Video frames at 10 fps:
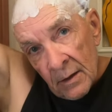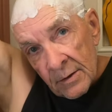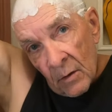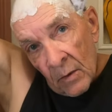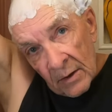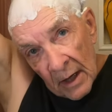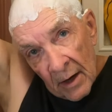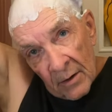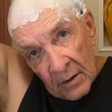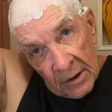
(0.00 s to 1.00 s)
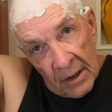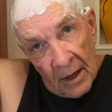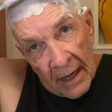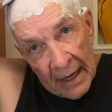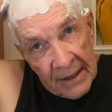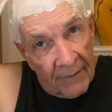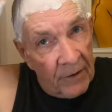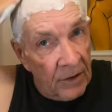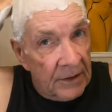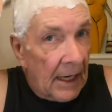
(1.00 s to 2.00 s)
So what? How did you guys have a
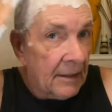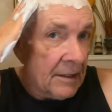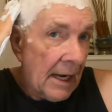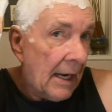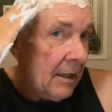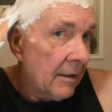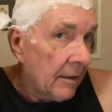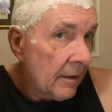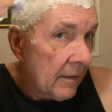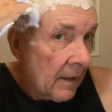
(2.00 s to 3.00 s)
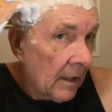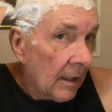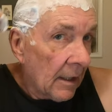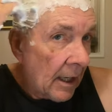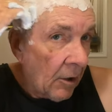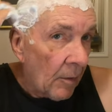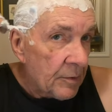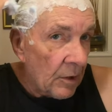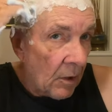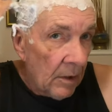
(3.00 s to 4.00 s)
good day today? I hope
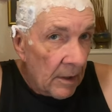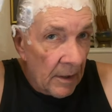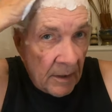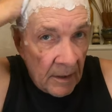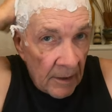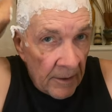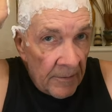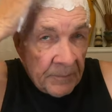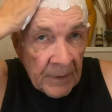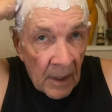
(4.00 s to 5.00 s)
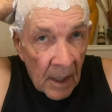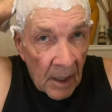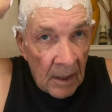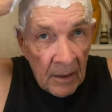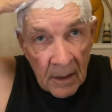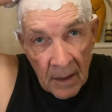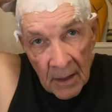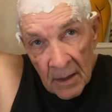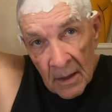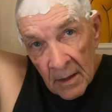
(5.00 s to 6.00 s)
so. Uh,
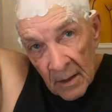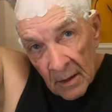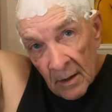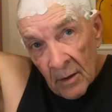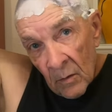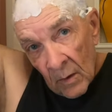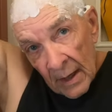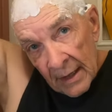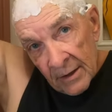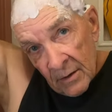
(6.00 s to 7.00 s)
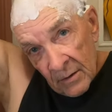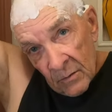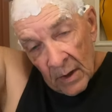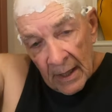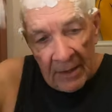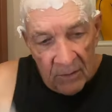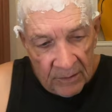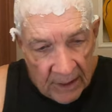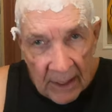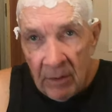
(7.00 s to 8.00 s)
what I did? What did I do
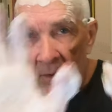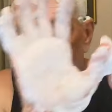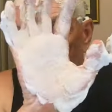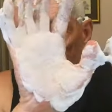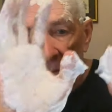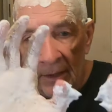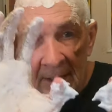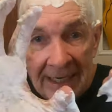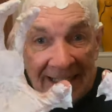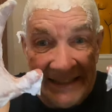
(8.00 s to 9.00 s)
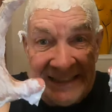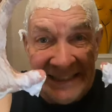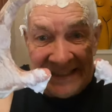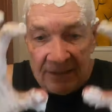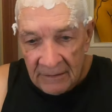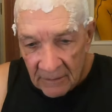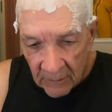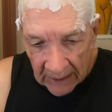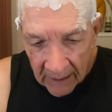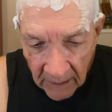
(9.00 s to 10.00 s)
today? Oh wow! Look at that. Ah,
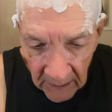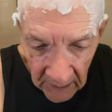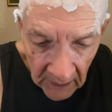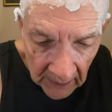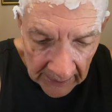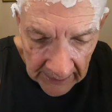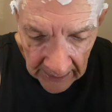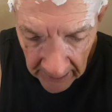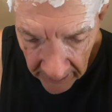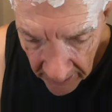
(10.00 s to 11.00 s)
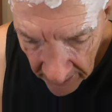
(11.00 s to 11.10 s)
okay. I uh,